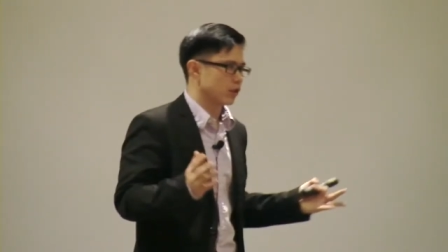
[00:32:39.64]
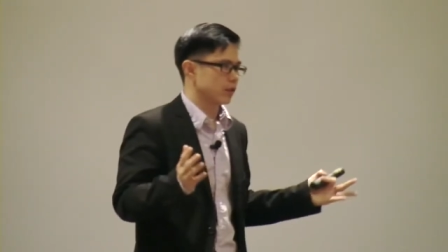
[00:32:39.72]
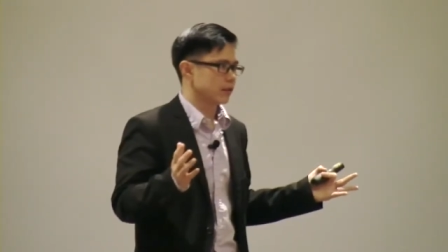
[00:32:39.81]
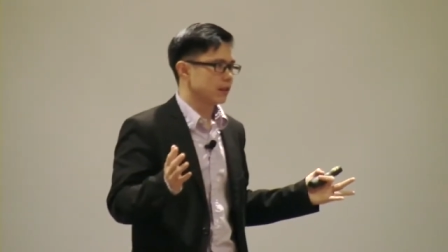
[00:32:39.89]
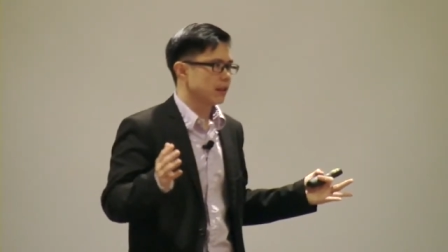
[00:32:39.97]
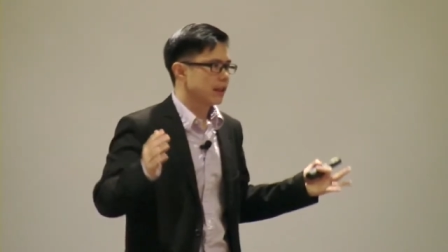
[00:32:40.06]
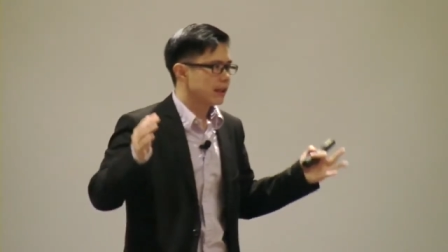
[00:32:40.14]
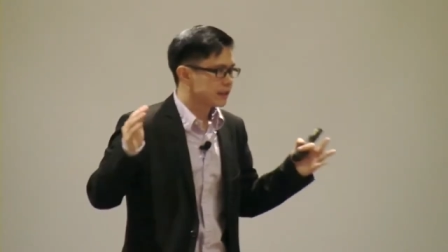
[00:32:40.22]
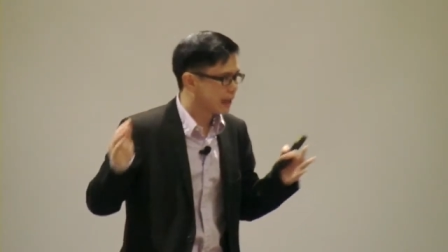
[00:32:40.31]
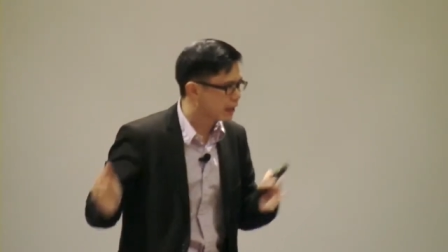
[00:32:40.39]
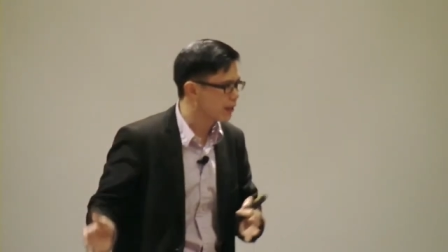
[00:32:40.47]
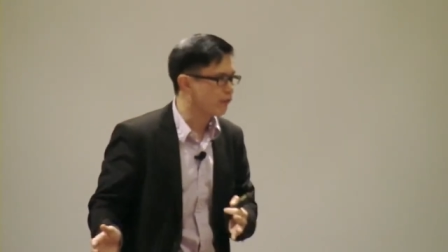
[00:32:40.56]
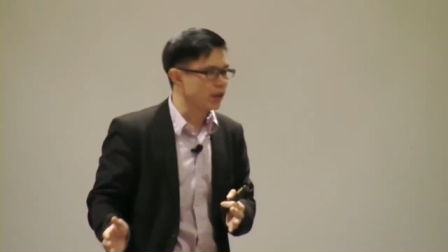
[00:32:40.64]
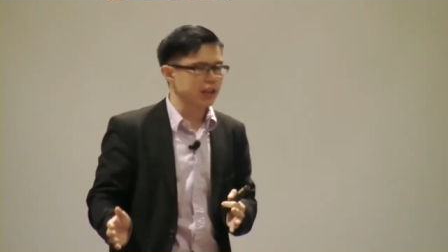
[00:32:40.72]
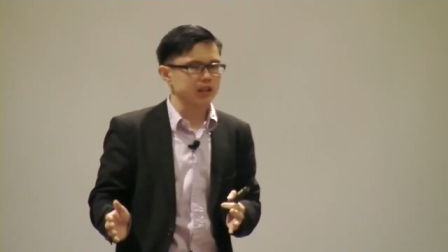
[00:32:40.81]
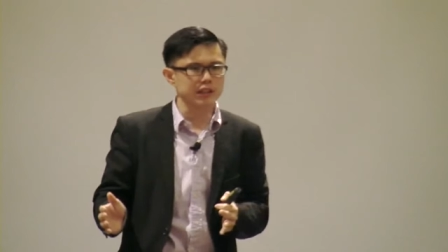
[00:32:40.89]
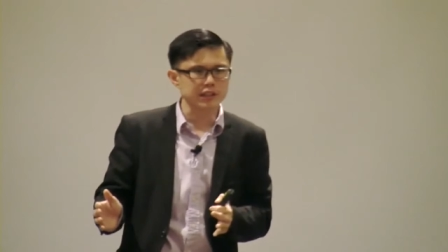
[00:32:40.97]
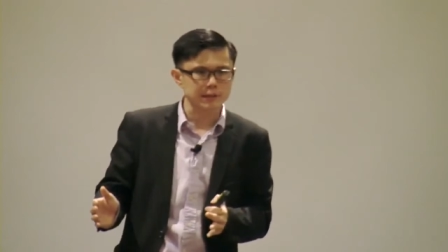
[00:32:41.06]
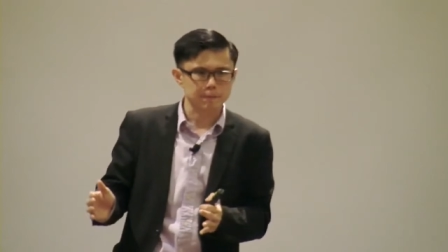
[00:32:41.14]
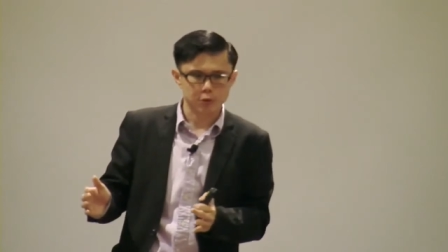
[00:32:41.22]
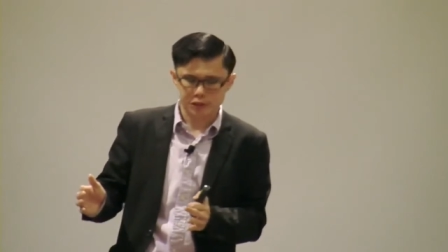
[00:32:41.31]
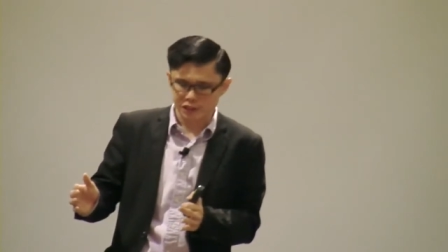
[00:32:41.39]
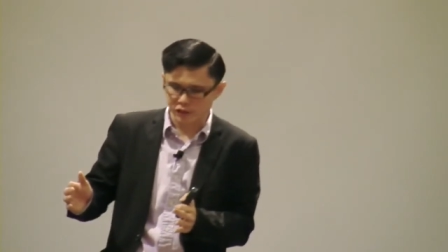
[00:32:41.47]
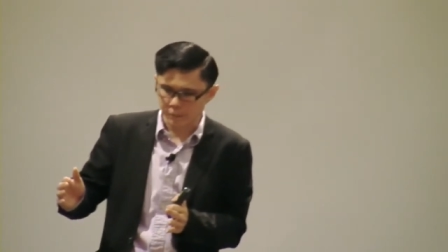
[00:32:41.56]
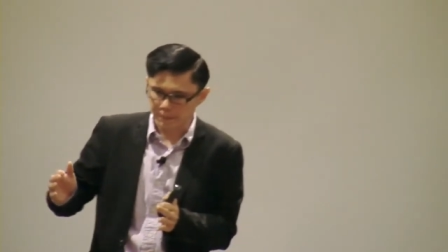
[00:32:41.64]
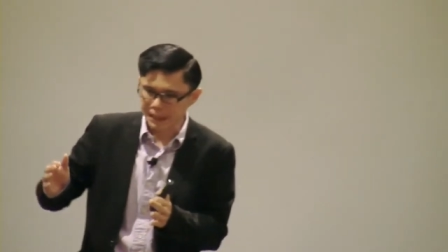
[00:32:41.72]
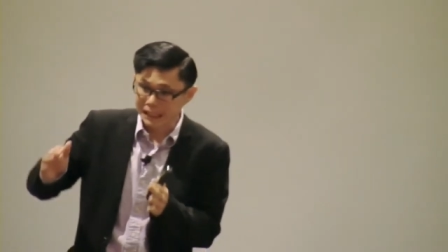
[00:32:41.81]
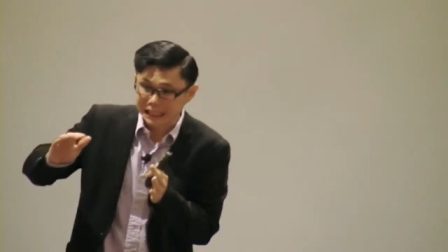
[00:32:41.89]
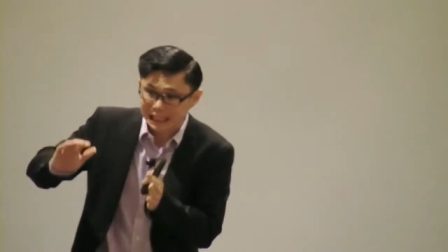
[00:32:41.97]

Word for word: all. Sanctification is a process of being